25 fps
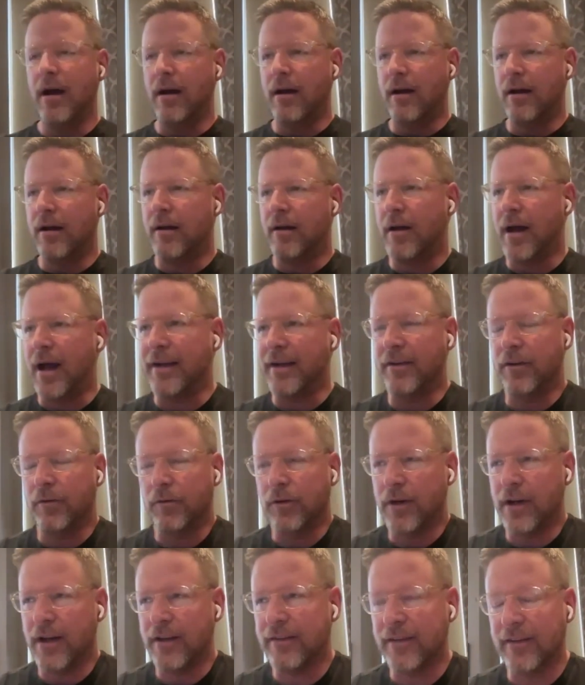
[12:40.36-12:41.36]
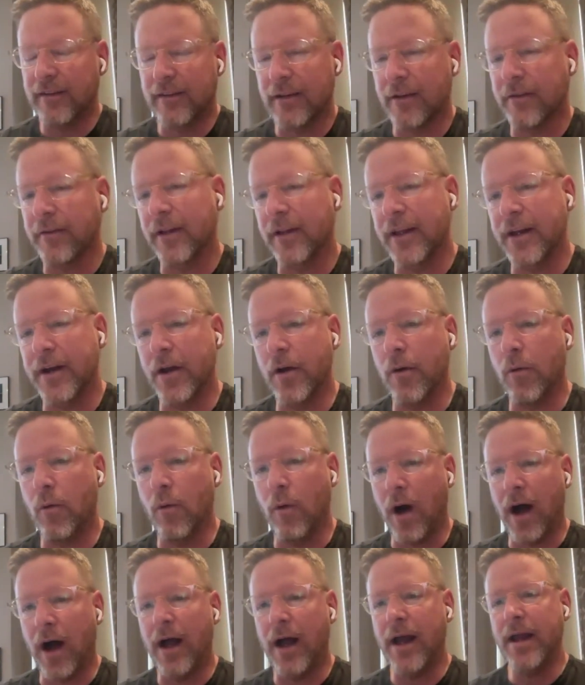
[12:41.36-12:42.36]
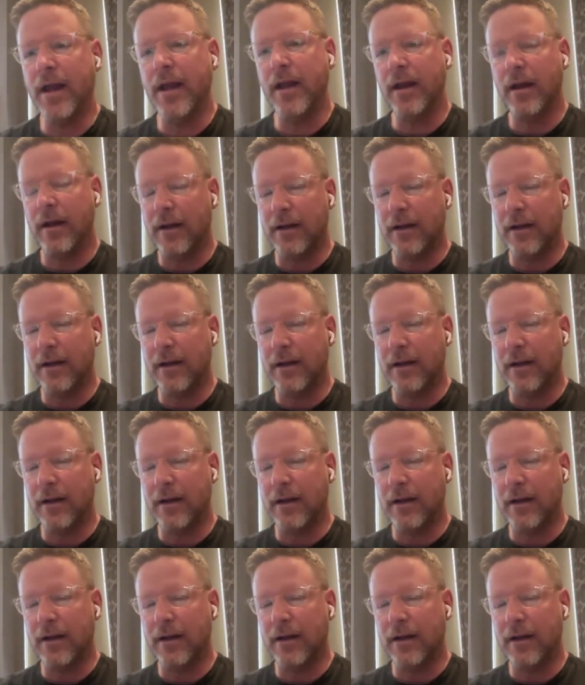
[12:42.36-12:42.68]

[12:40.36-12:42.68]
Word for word: Uh, I don't necessarily know why.